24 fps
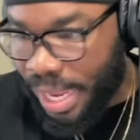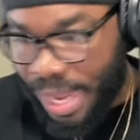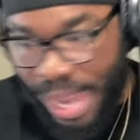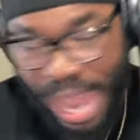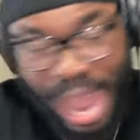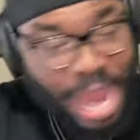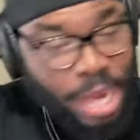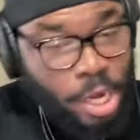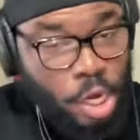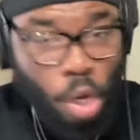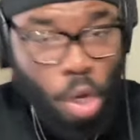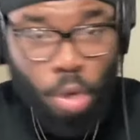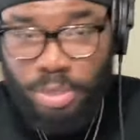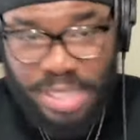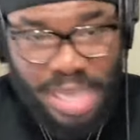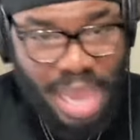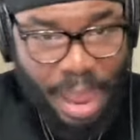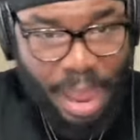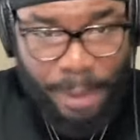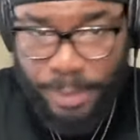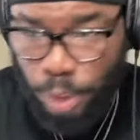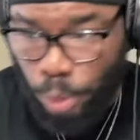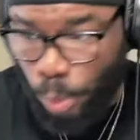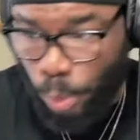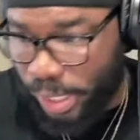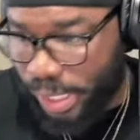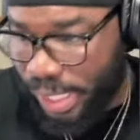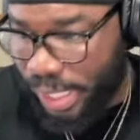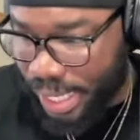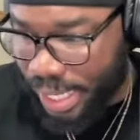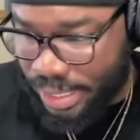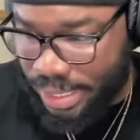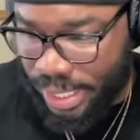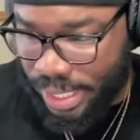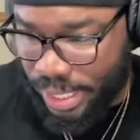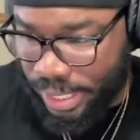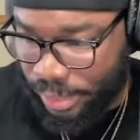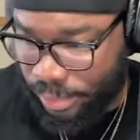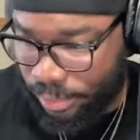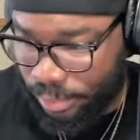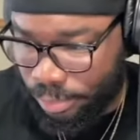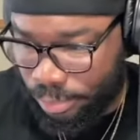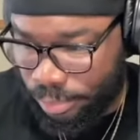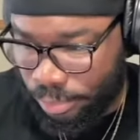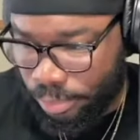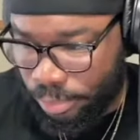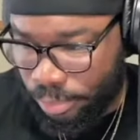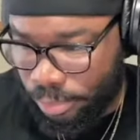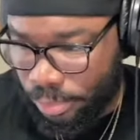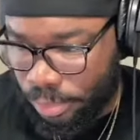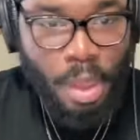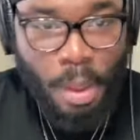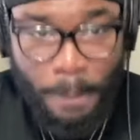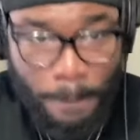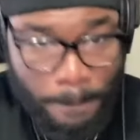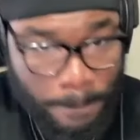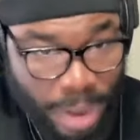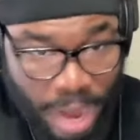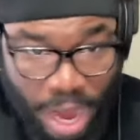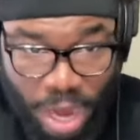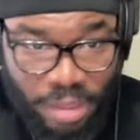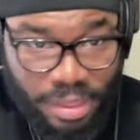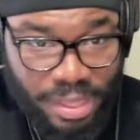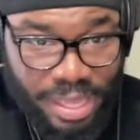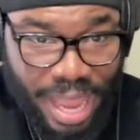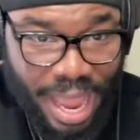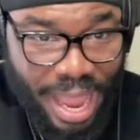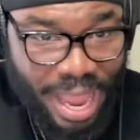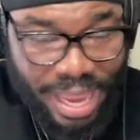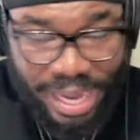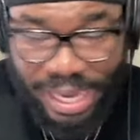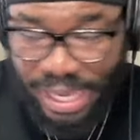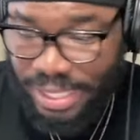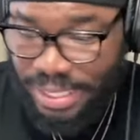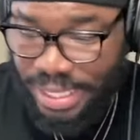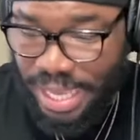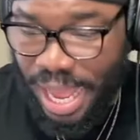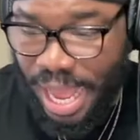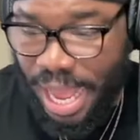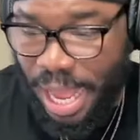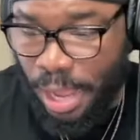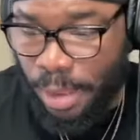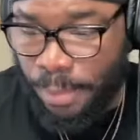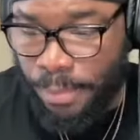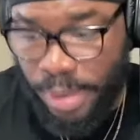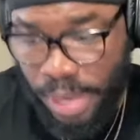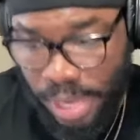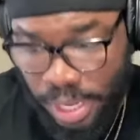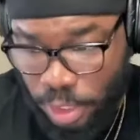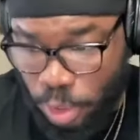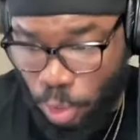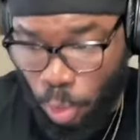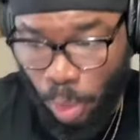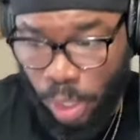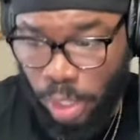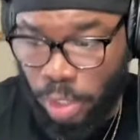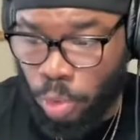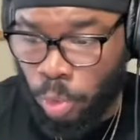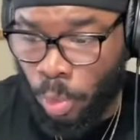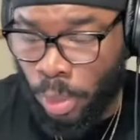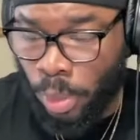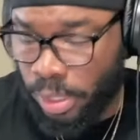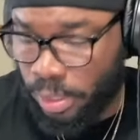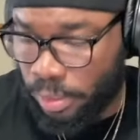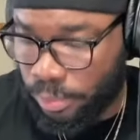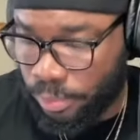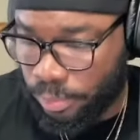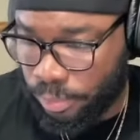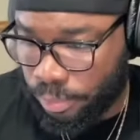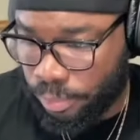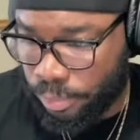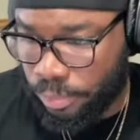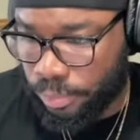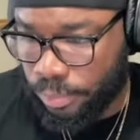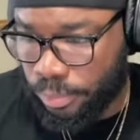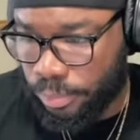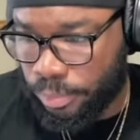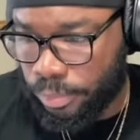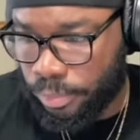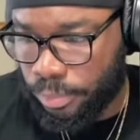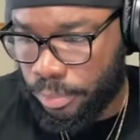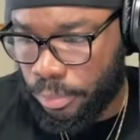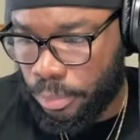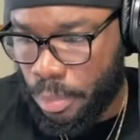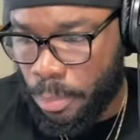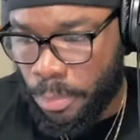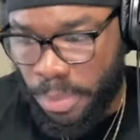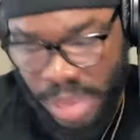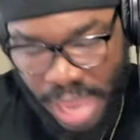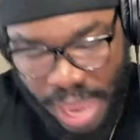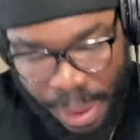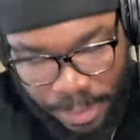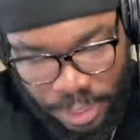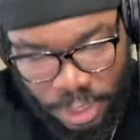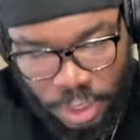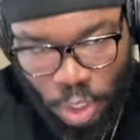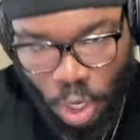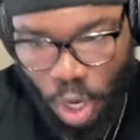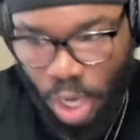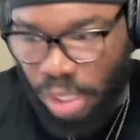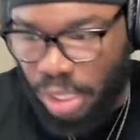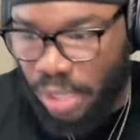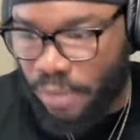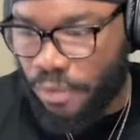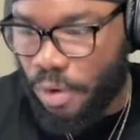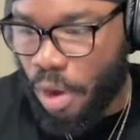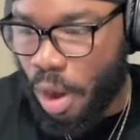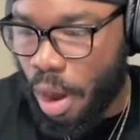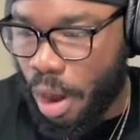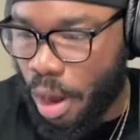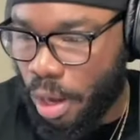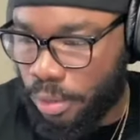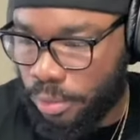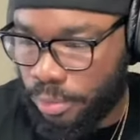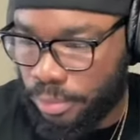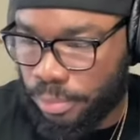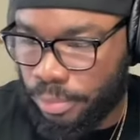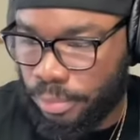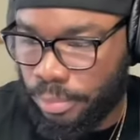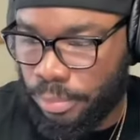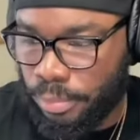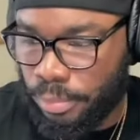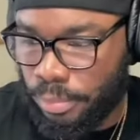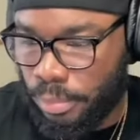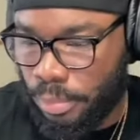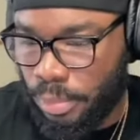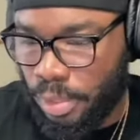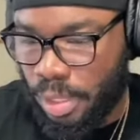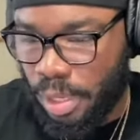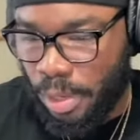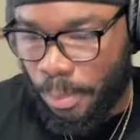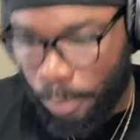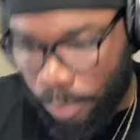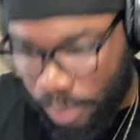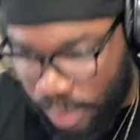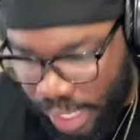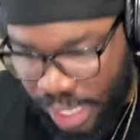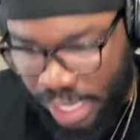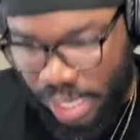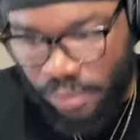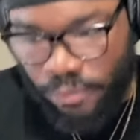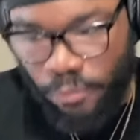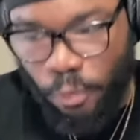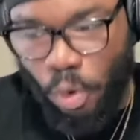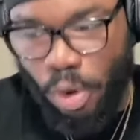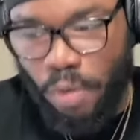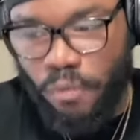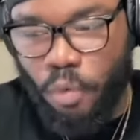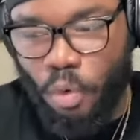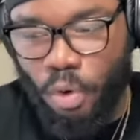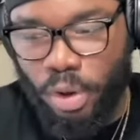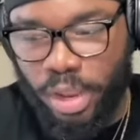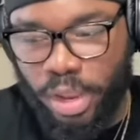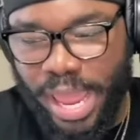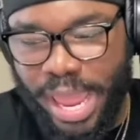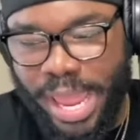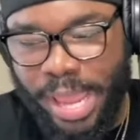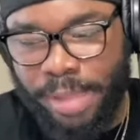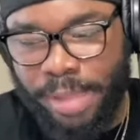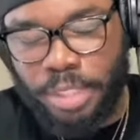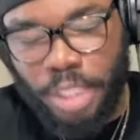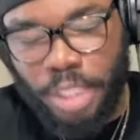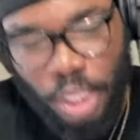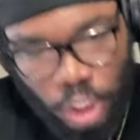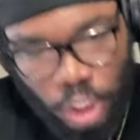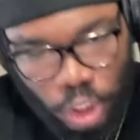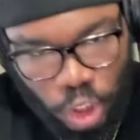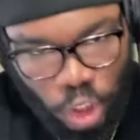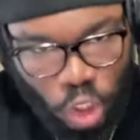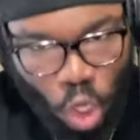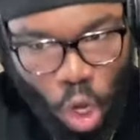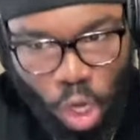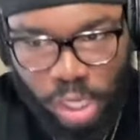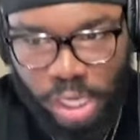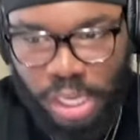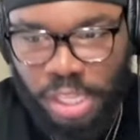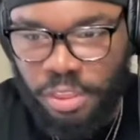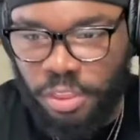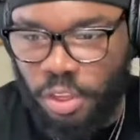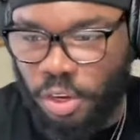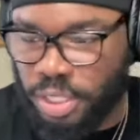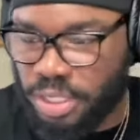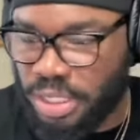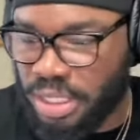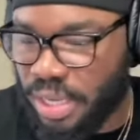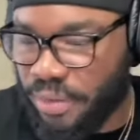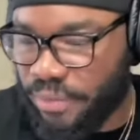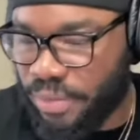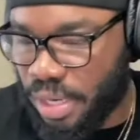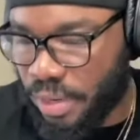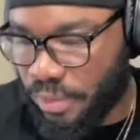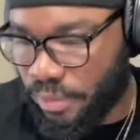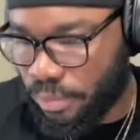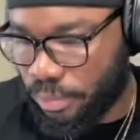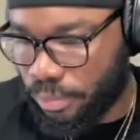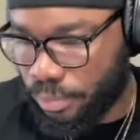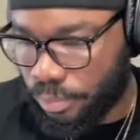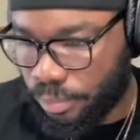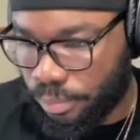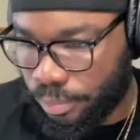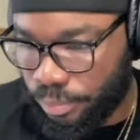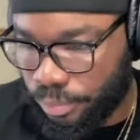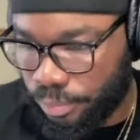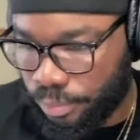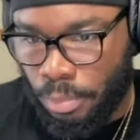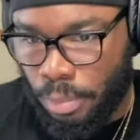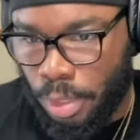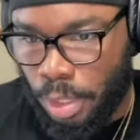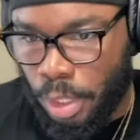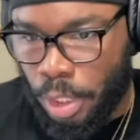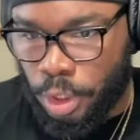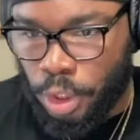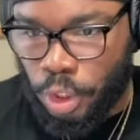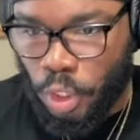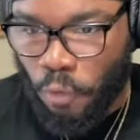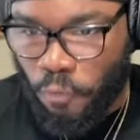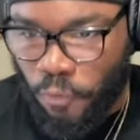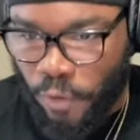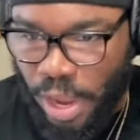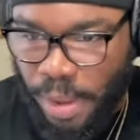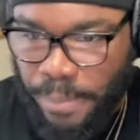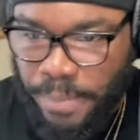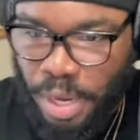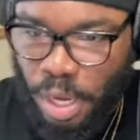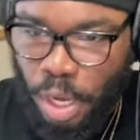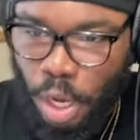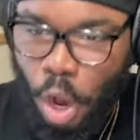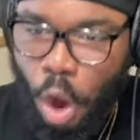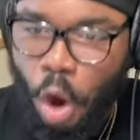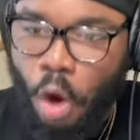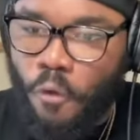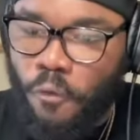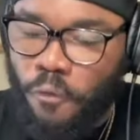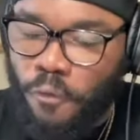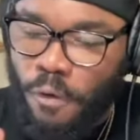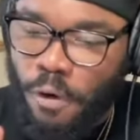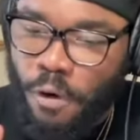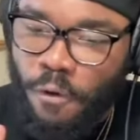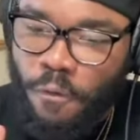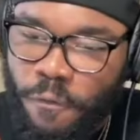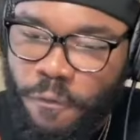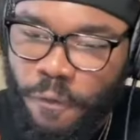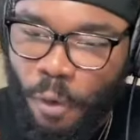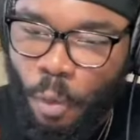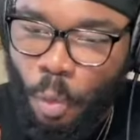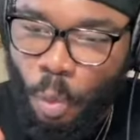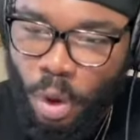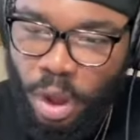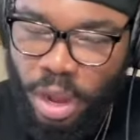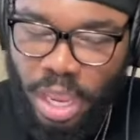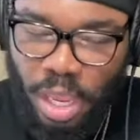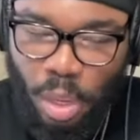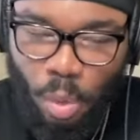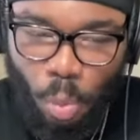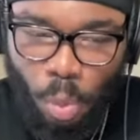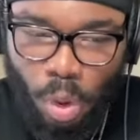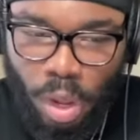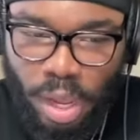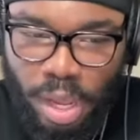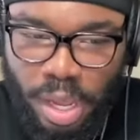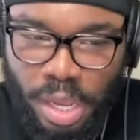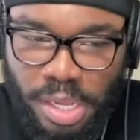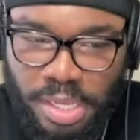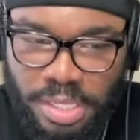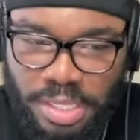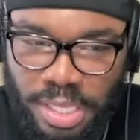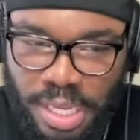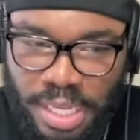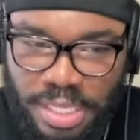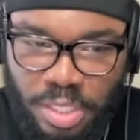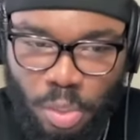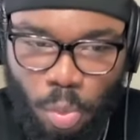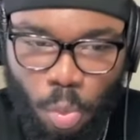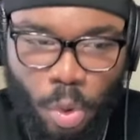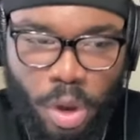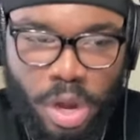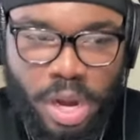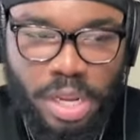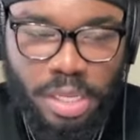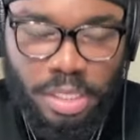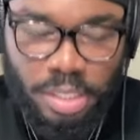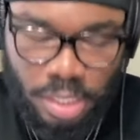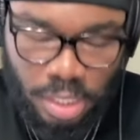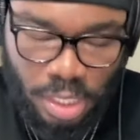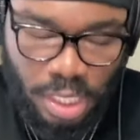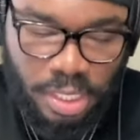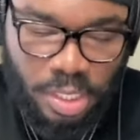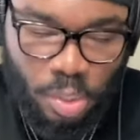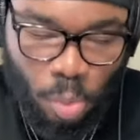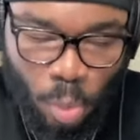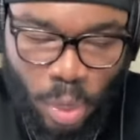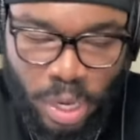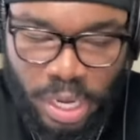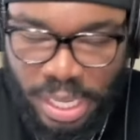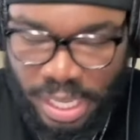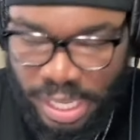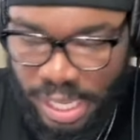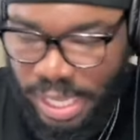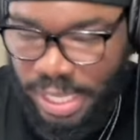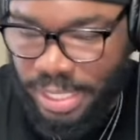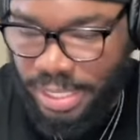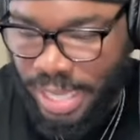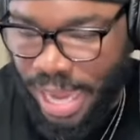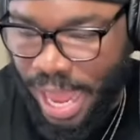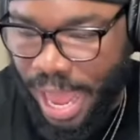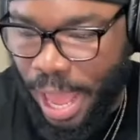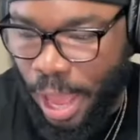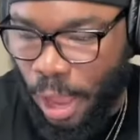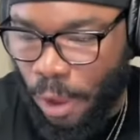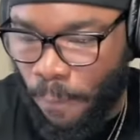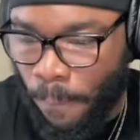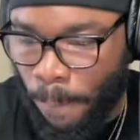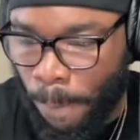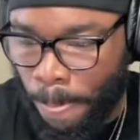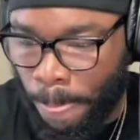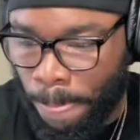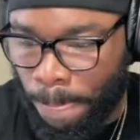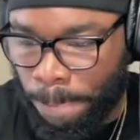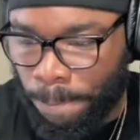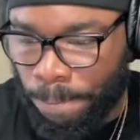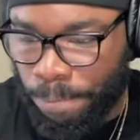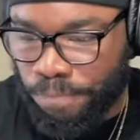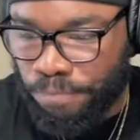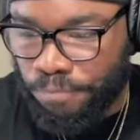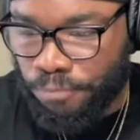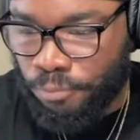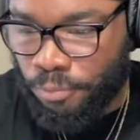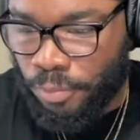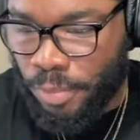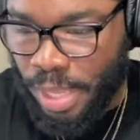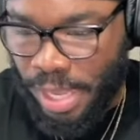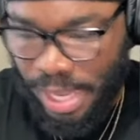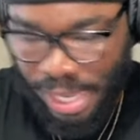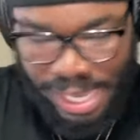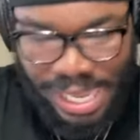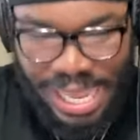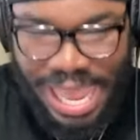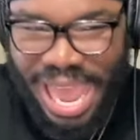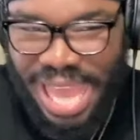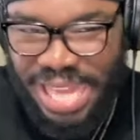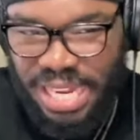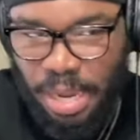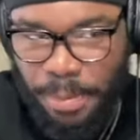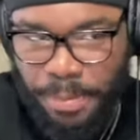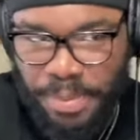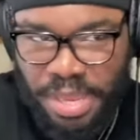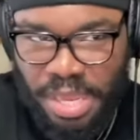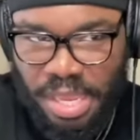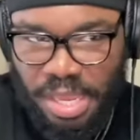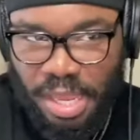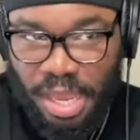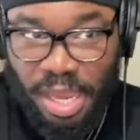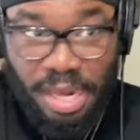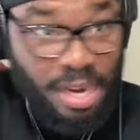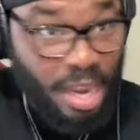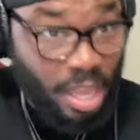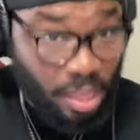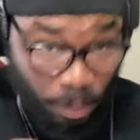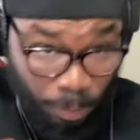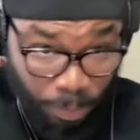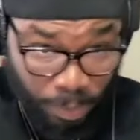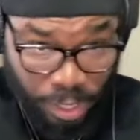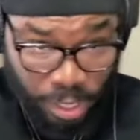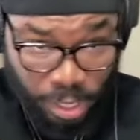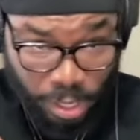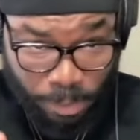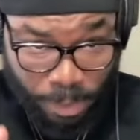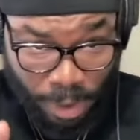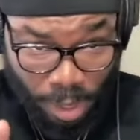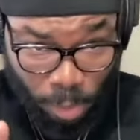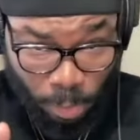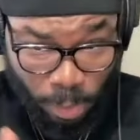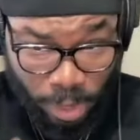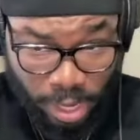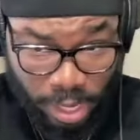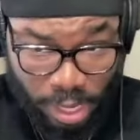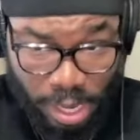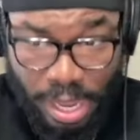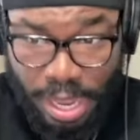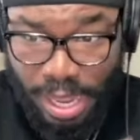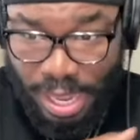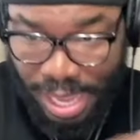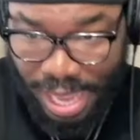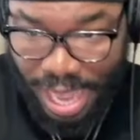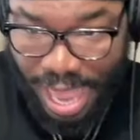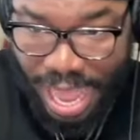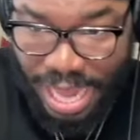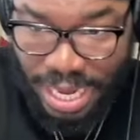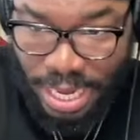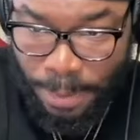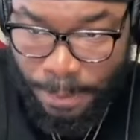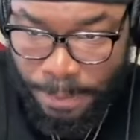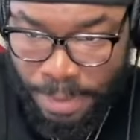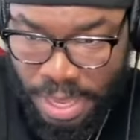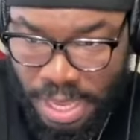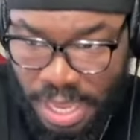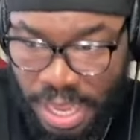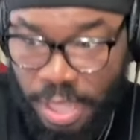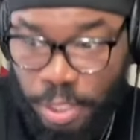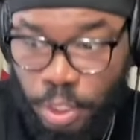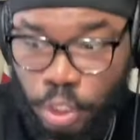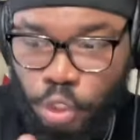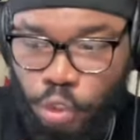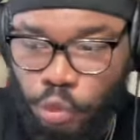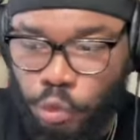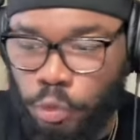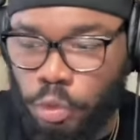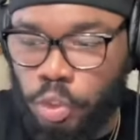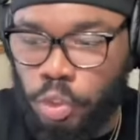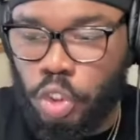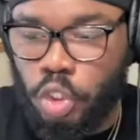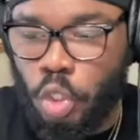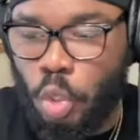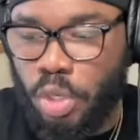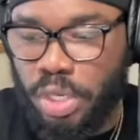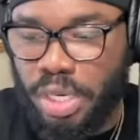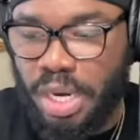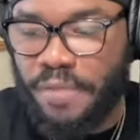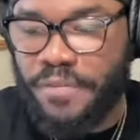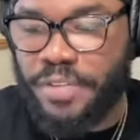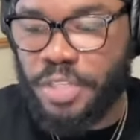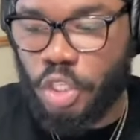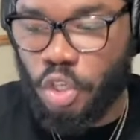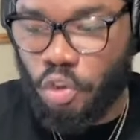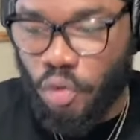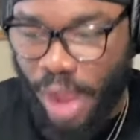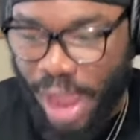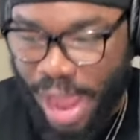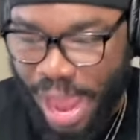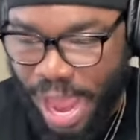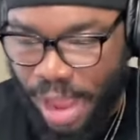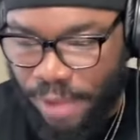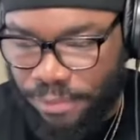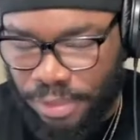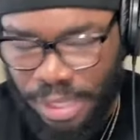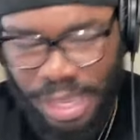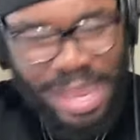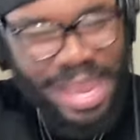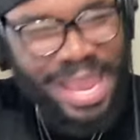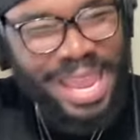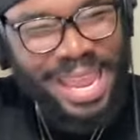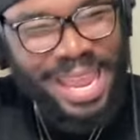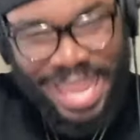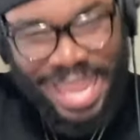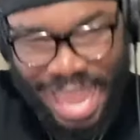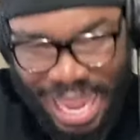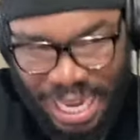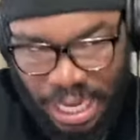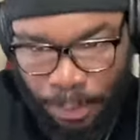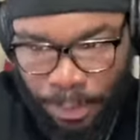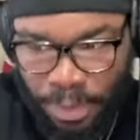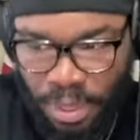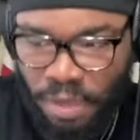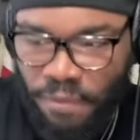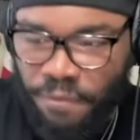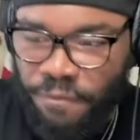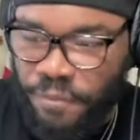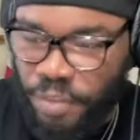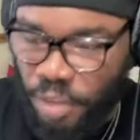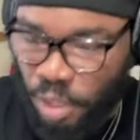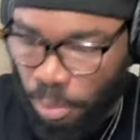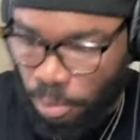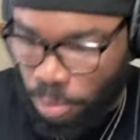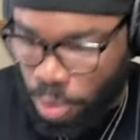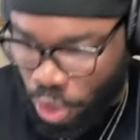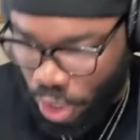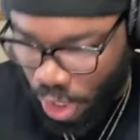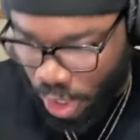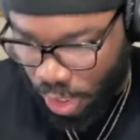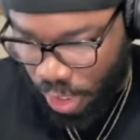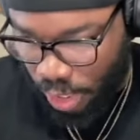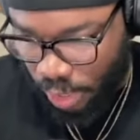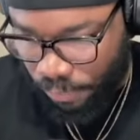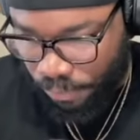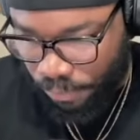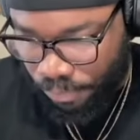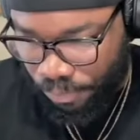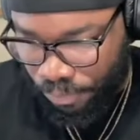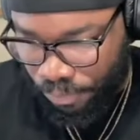Got no time in 2019. Barely got any time in 2020. Became a starting left guard. Played in 44 games, started in 37 of them. So for him to go from where he was into where he, into what he is now, he had to be another player, by the way. He had to be a true student of his craft. He had to be a film junkie.